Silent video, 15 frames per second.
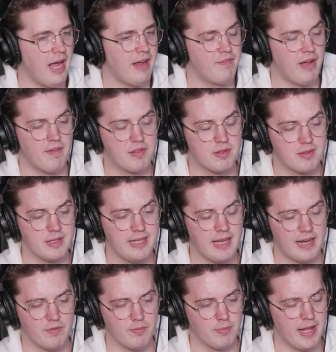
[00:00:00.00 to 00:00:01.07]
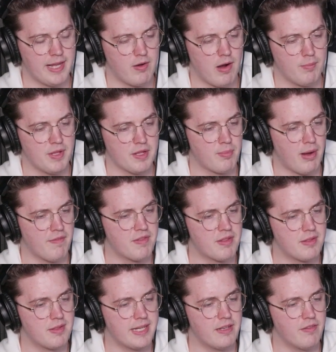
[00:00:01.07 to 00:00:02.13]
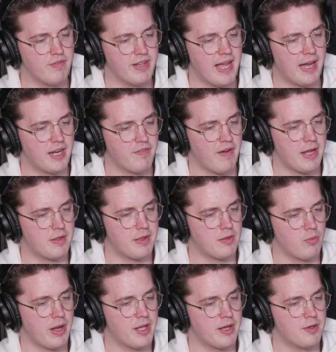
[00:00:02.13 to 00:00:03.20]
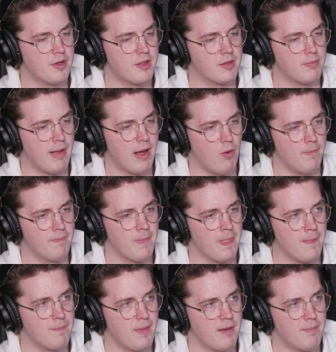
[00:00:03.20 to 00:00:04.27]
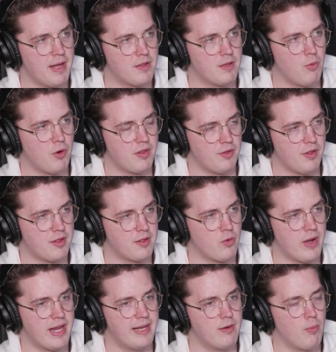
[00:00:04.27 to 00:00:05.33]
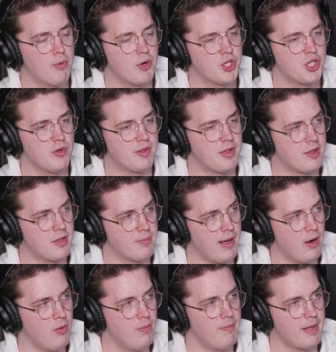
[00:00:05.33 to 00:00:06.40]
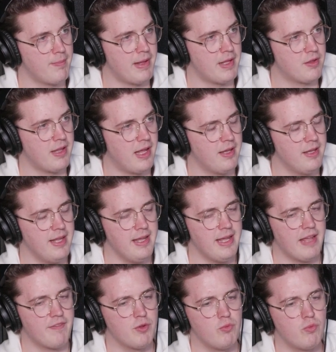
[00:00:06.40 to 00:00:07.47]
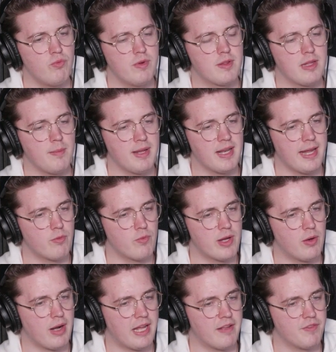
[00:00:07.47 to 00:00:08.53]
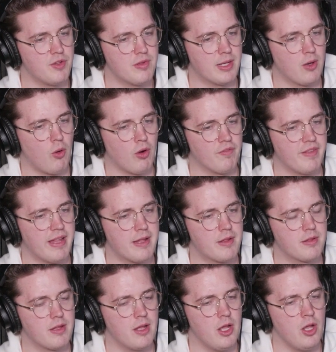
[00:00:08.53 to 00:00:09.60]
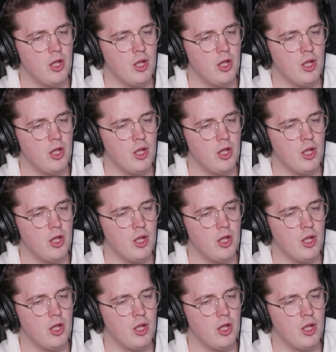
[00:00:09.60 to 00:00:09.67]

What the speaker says: haven't played around with this, but I've seen VR devices where you can smell. And based on what's on the screen, it will produce a smell based on that. If you simulate real life using all of this,